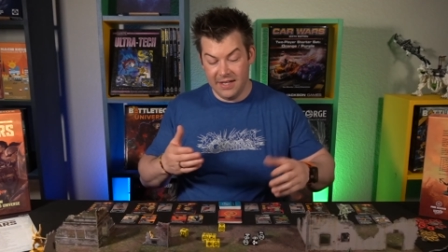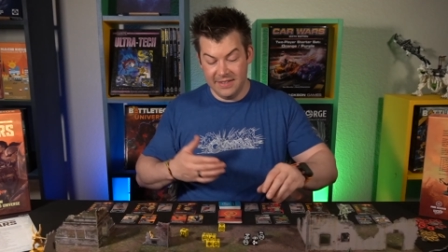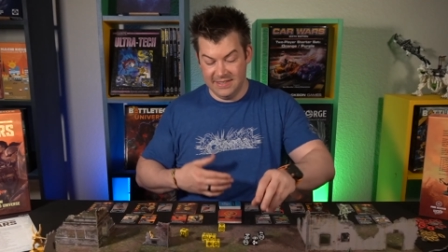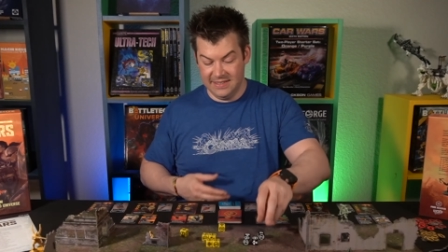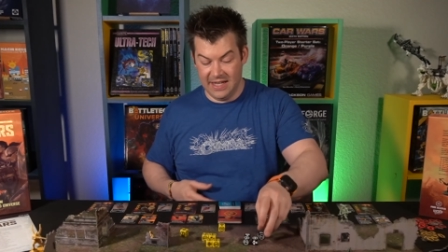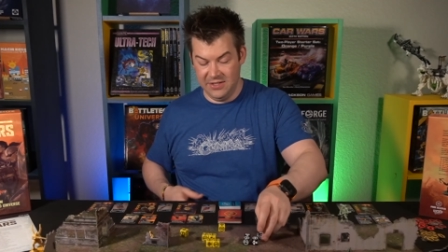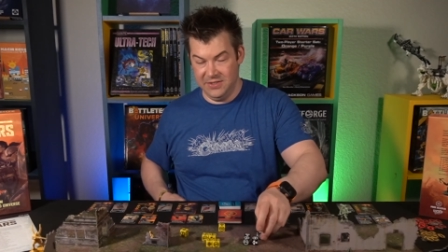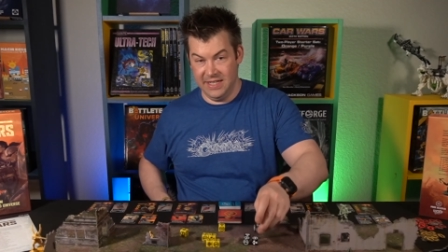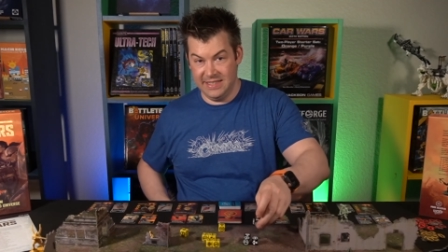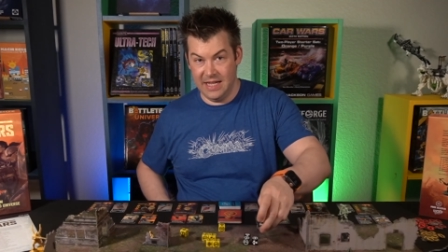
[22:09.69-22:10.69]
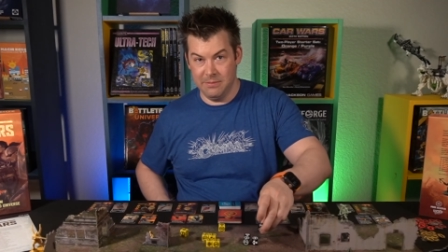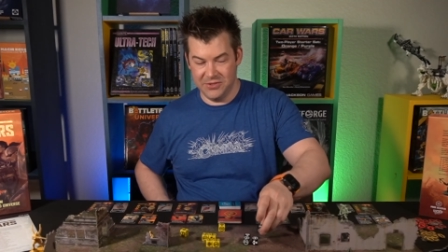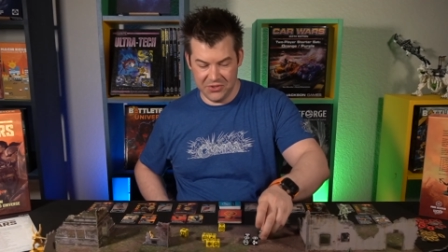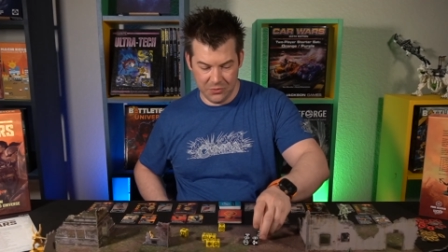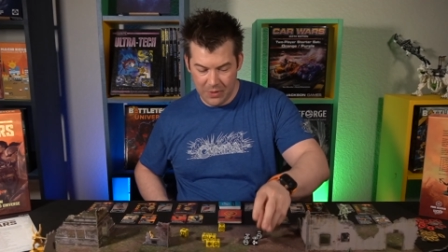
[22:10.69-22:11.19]
This is how you take
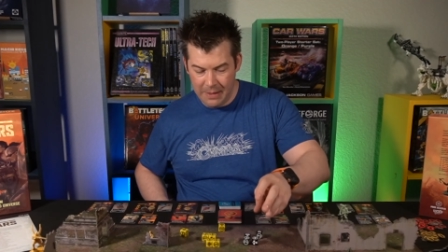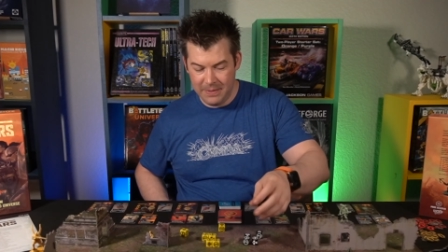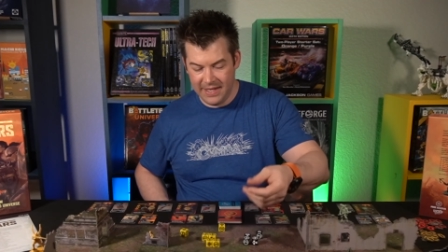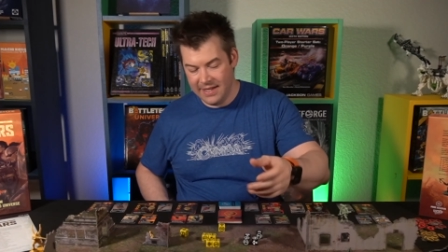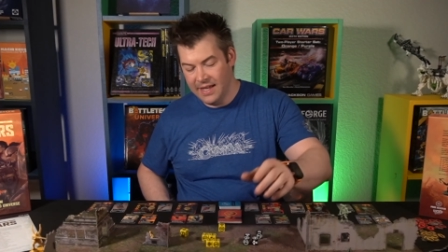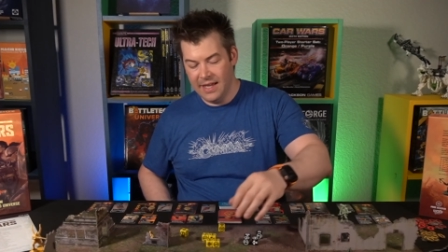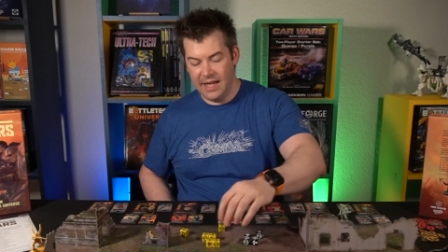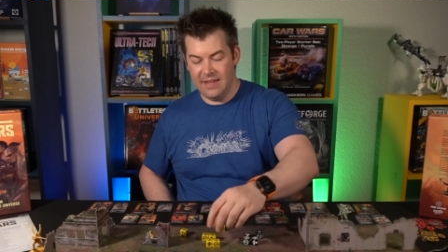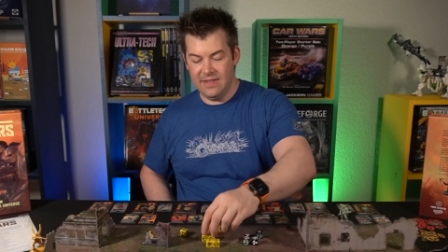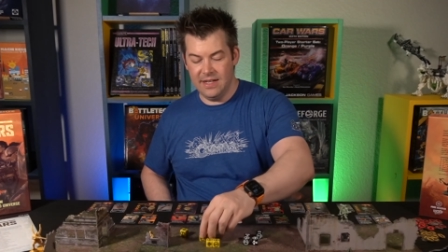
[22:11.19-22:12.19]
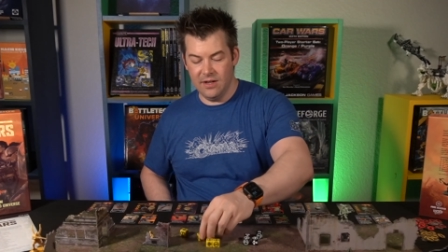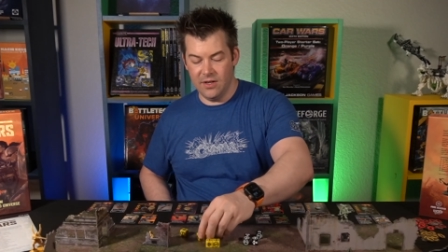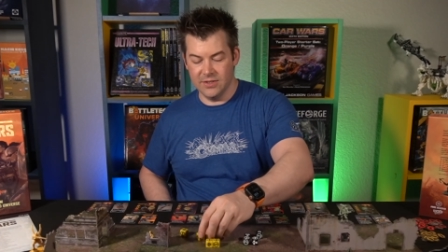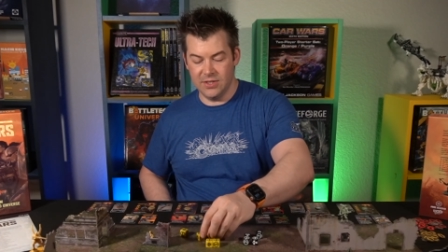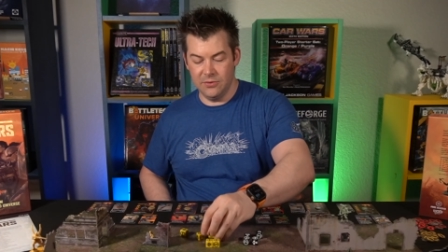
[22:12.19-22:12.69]
damage on your weapon, and then
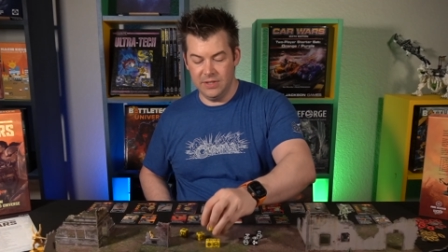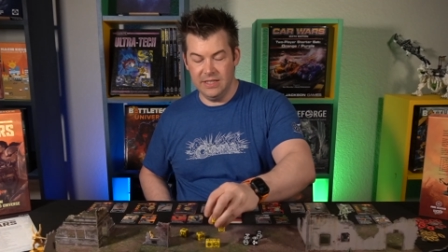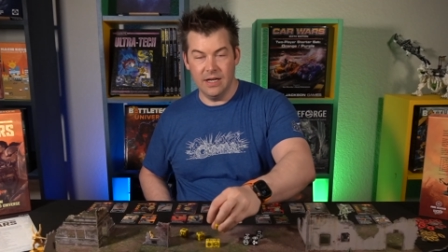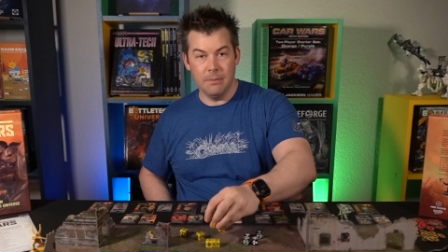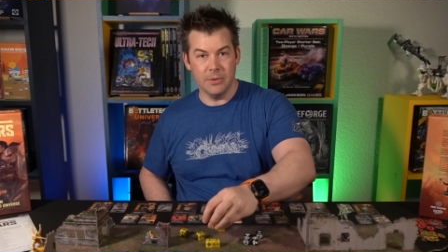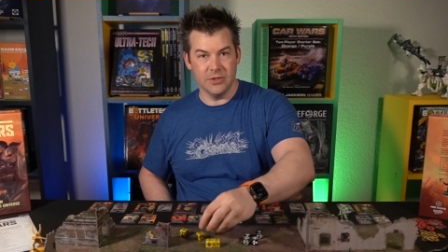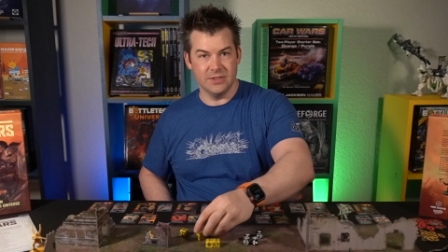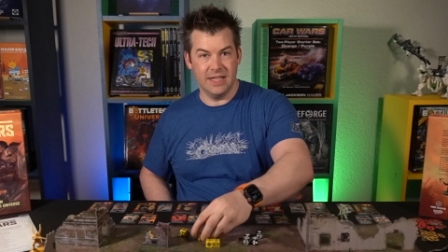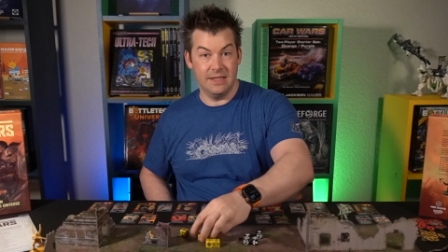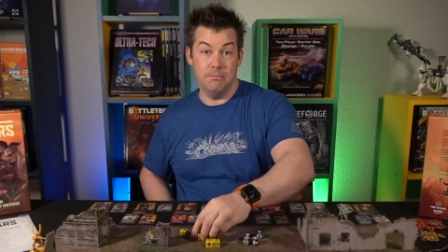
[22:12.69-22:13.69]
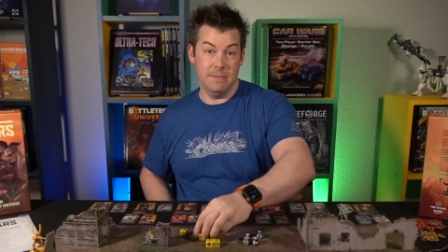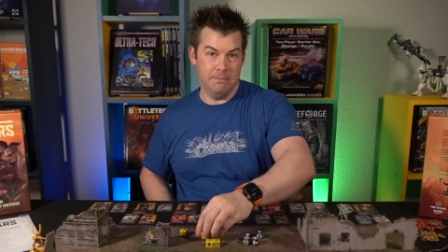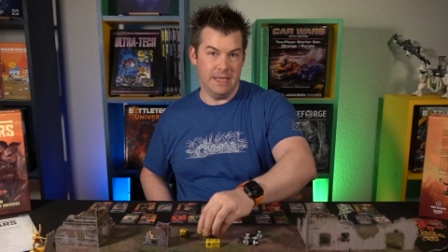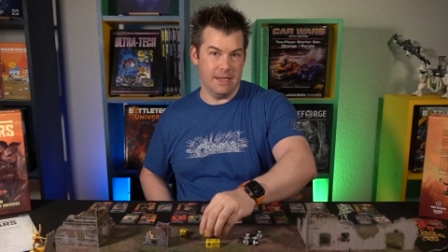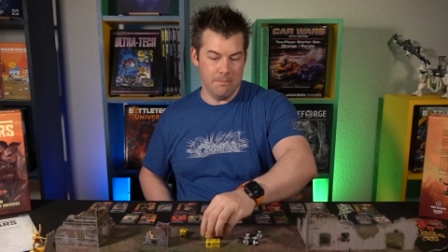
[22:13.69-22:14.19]
also the numbers
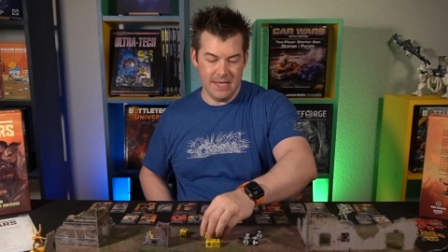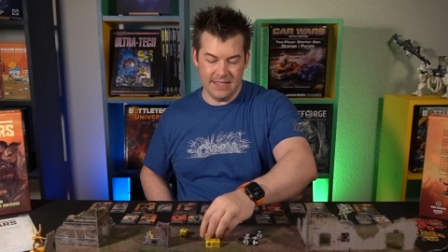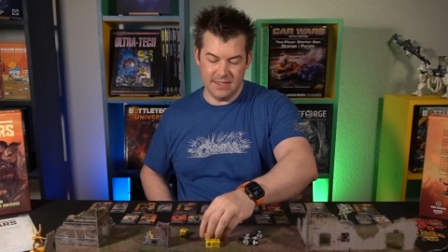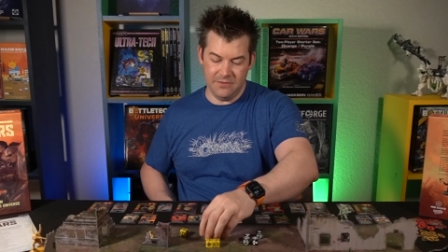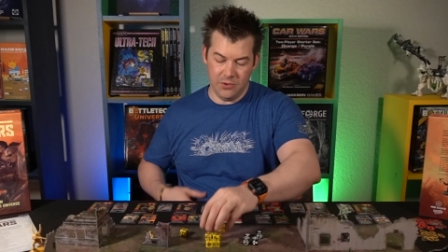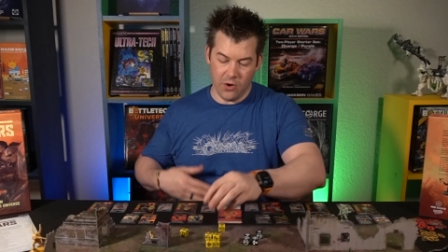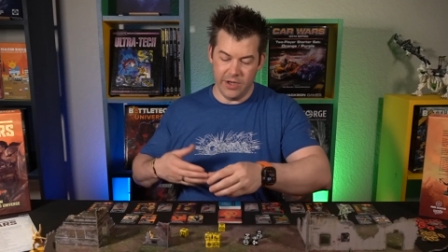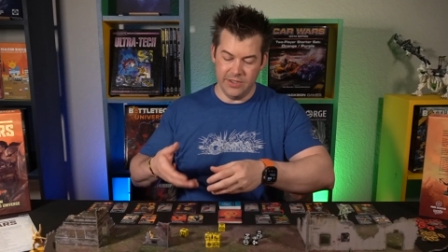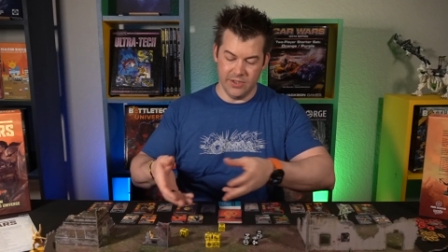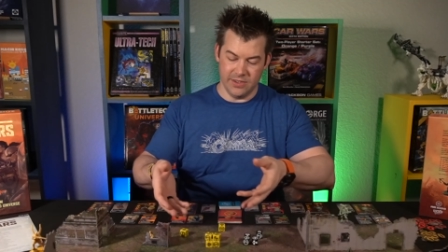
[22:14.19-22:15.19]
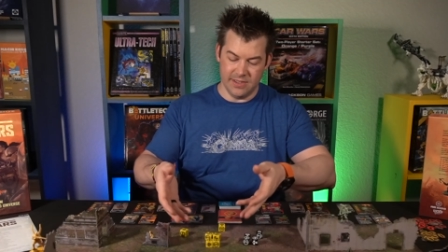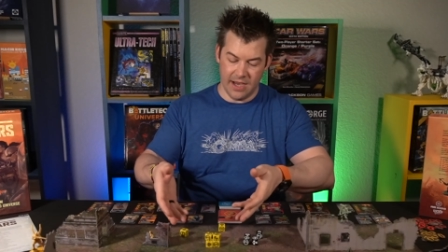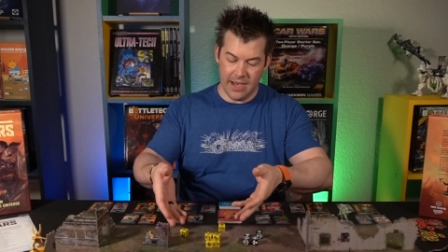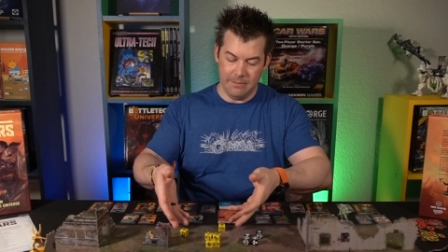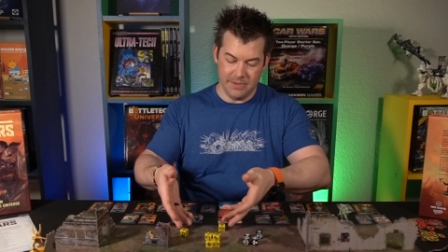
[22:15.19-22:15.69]
being a miss. If you already took the
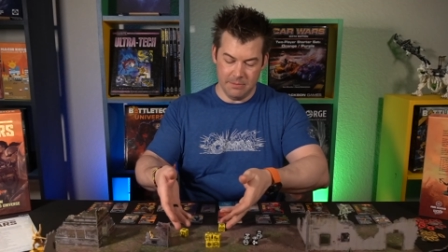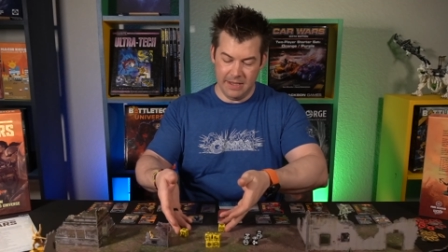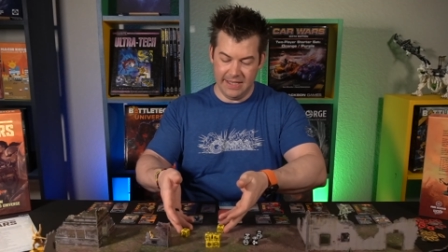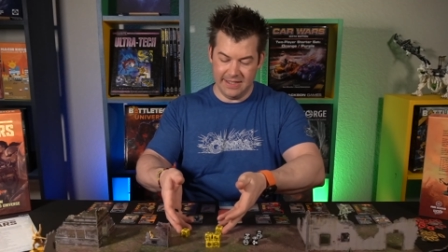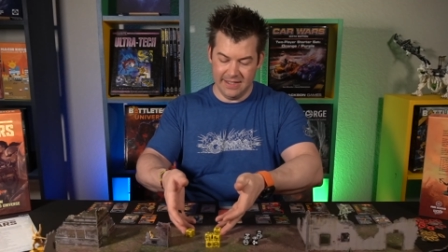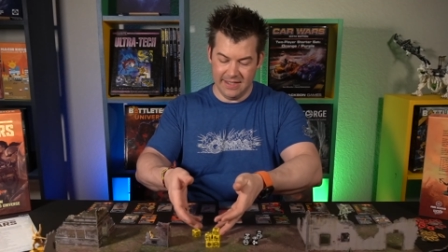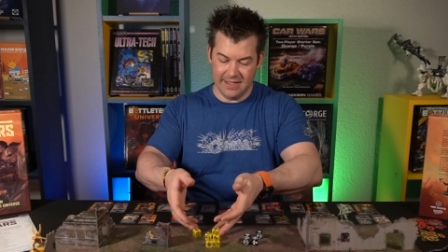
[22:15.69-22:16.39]
time to make